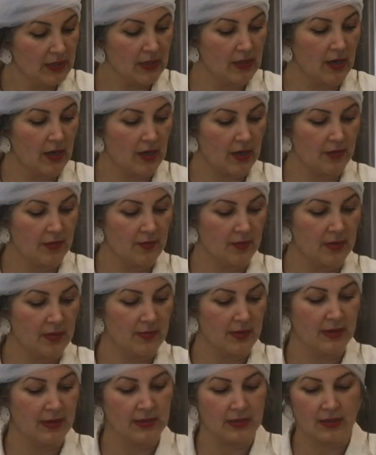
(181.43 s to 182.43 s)

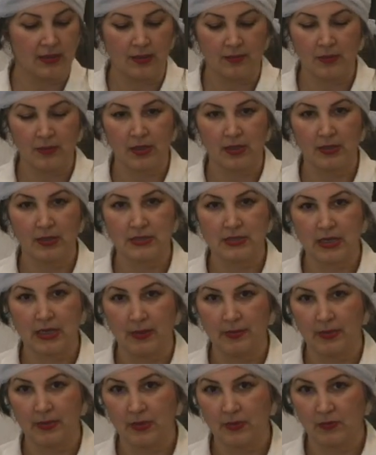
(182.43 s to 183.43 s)
cardamom, and then I'm going to
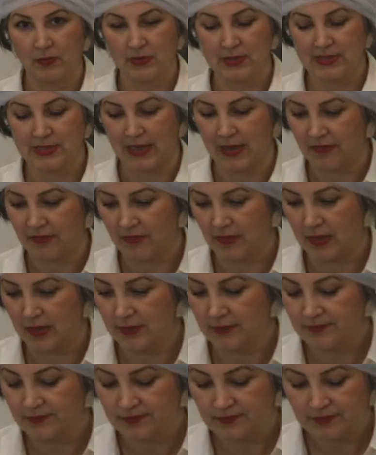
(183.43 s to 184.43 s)
top it with
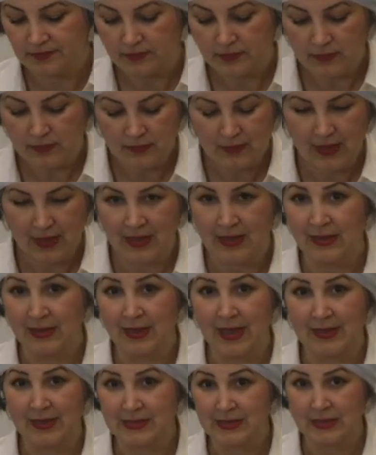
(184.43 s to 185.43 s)
saffron, and
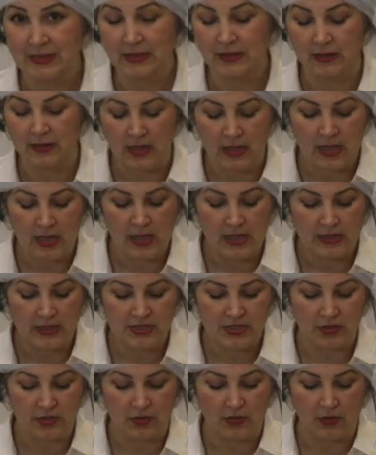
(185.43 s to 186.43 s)
that's it.
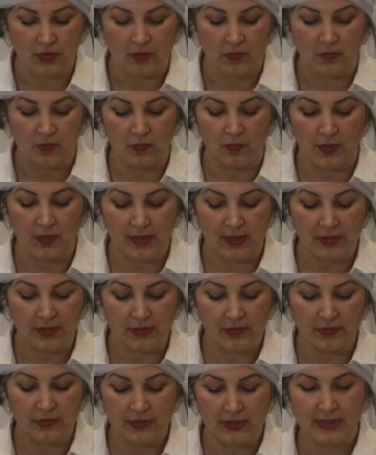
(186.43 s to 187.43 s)
So
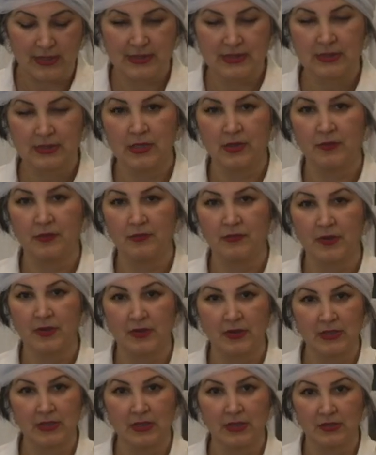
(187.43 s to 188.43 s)
where do this
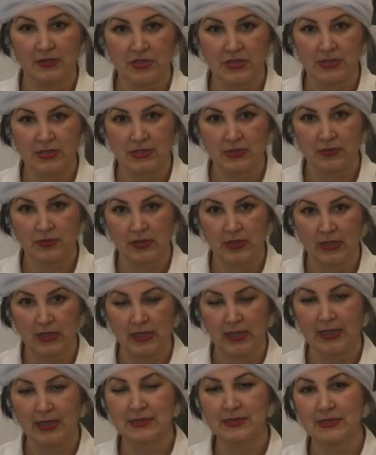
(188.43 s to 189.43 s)
very delicious cookie
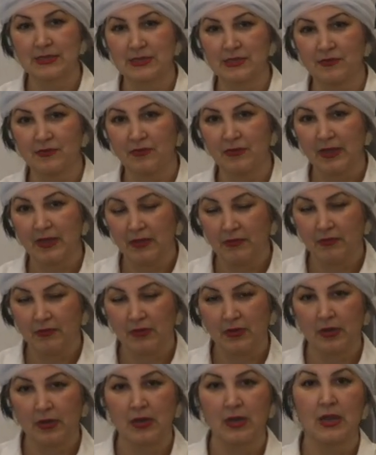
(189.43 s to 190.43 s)
gets its
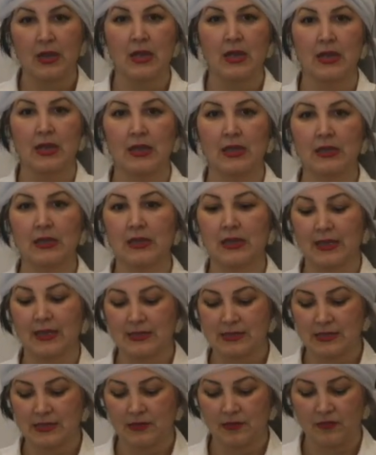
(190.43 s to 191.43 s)
flavor? It
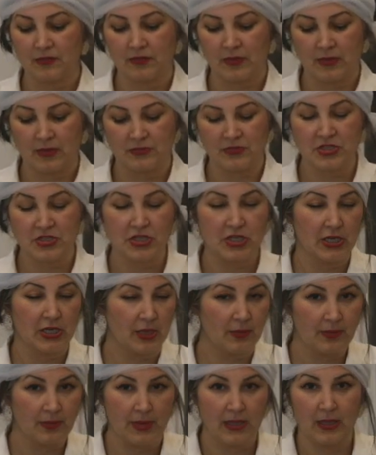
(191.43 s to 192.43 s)
gets it from
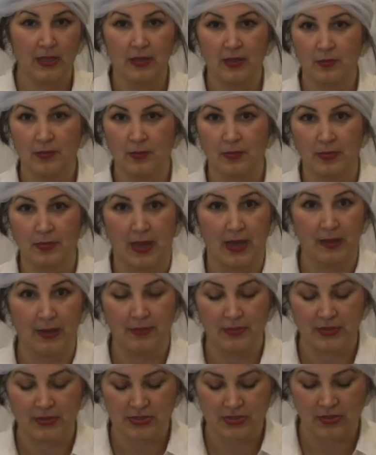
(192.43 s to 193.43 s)
chickpea. I
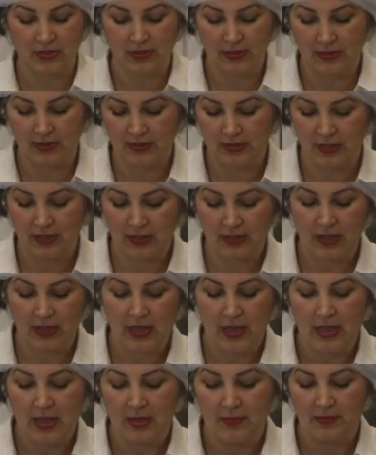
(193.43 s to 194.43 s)
personally think
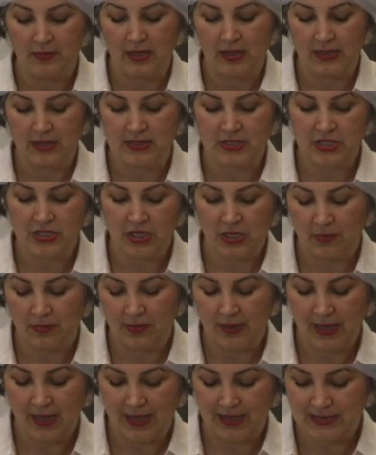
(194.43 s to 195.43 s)
because
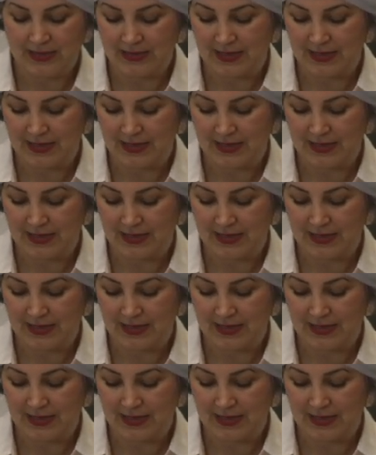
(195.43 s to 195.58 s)
chickpea has